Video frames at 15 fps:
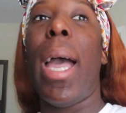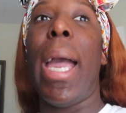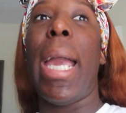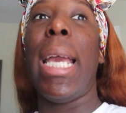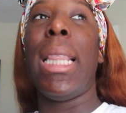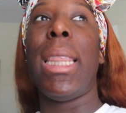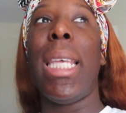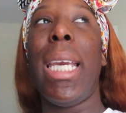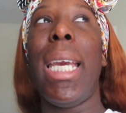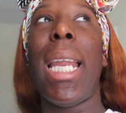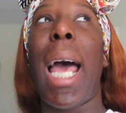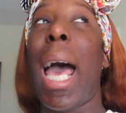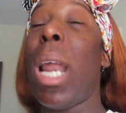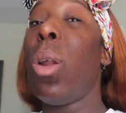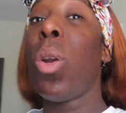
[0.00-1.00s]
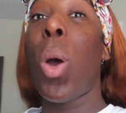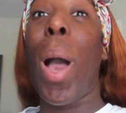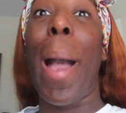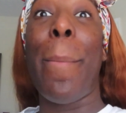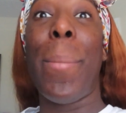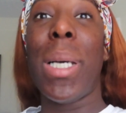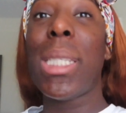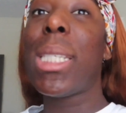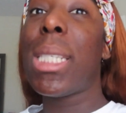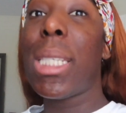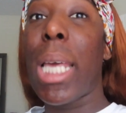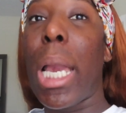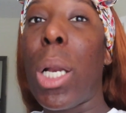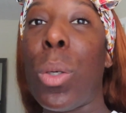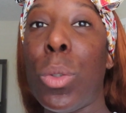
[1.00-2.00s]
And then, I don't know, I must have
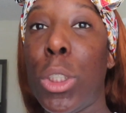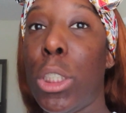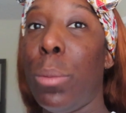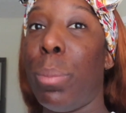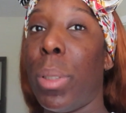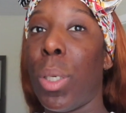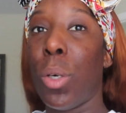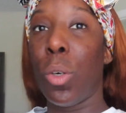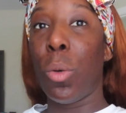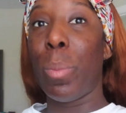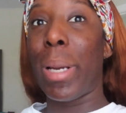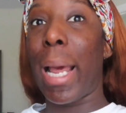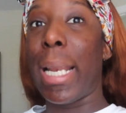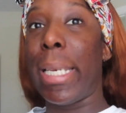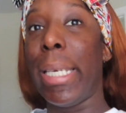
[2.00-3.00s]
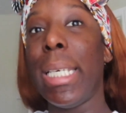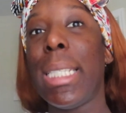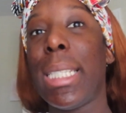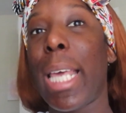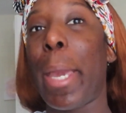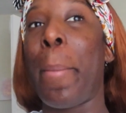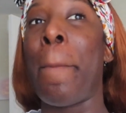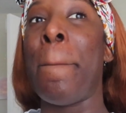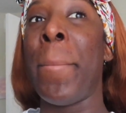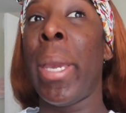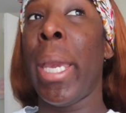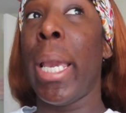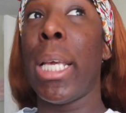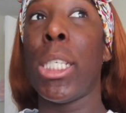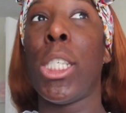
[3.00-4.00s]
said Gucci Bloom, but I did say
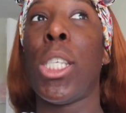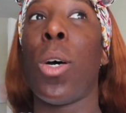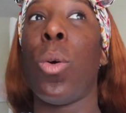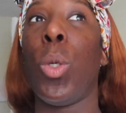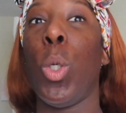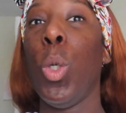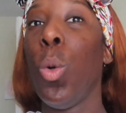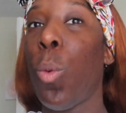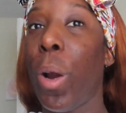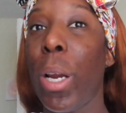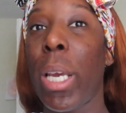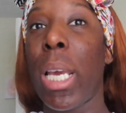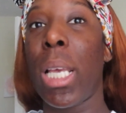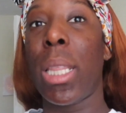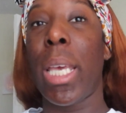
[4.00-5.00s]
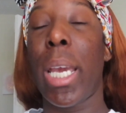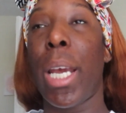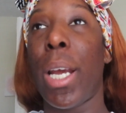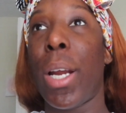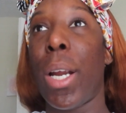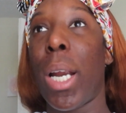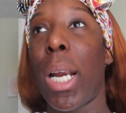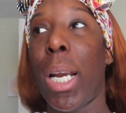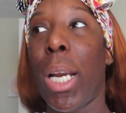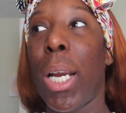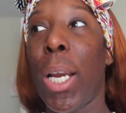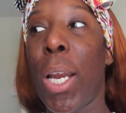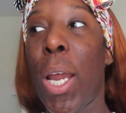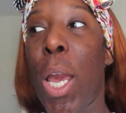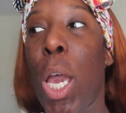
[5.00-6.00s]
men. So you working there,
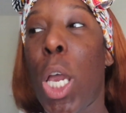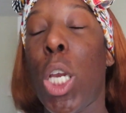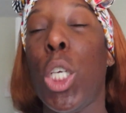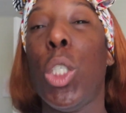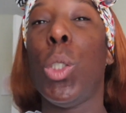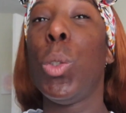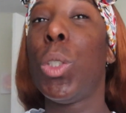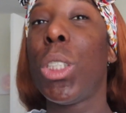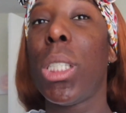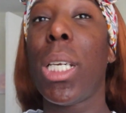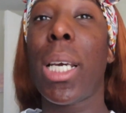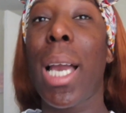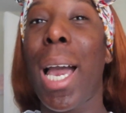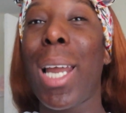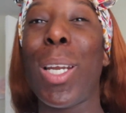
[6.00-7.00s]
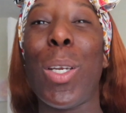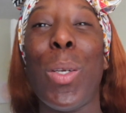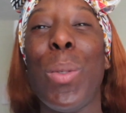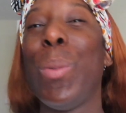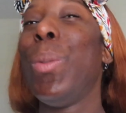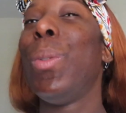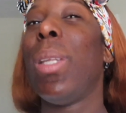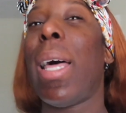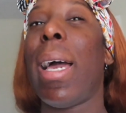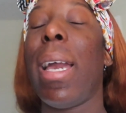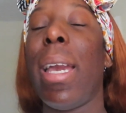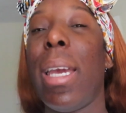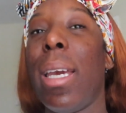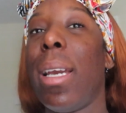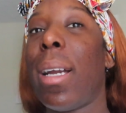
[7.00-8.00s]
you should have kind of knew
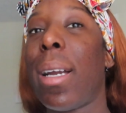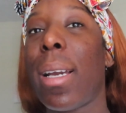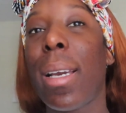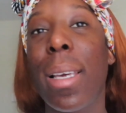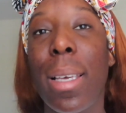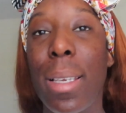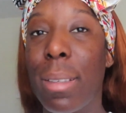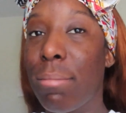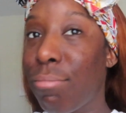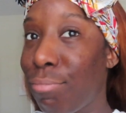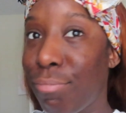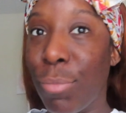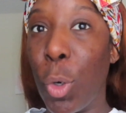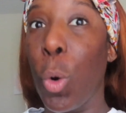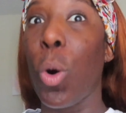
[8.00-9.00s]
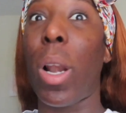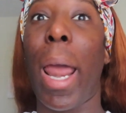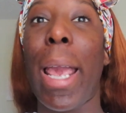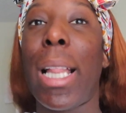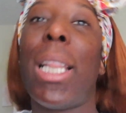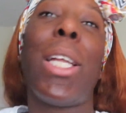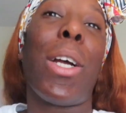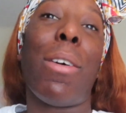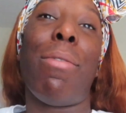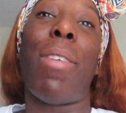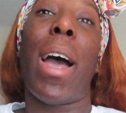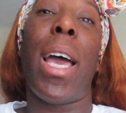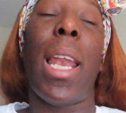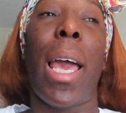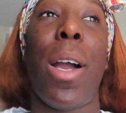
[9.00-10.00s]
like, or like
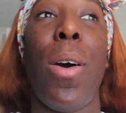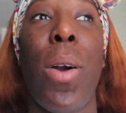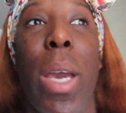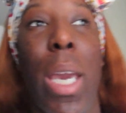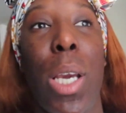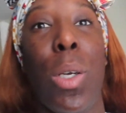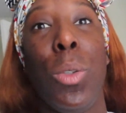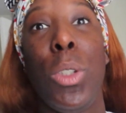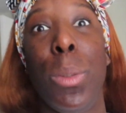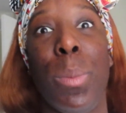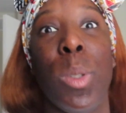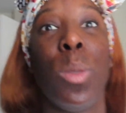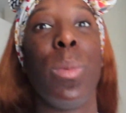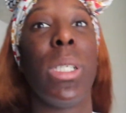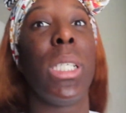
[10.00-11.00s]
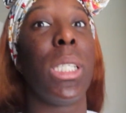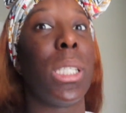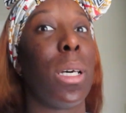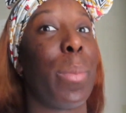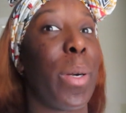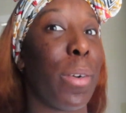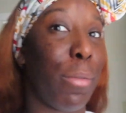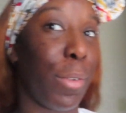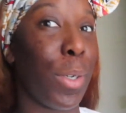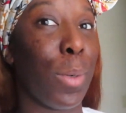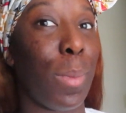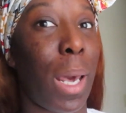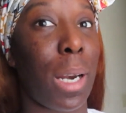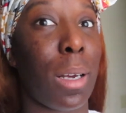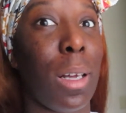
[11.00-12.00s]
clarify like, okay, Gucci Bloom is a perfume,
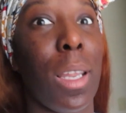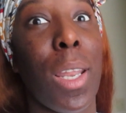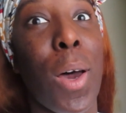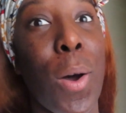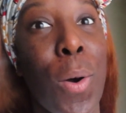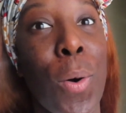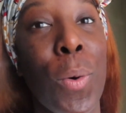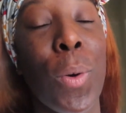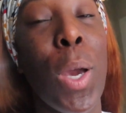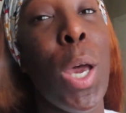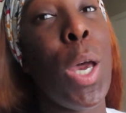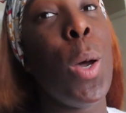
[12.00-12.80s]
not a cologne.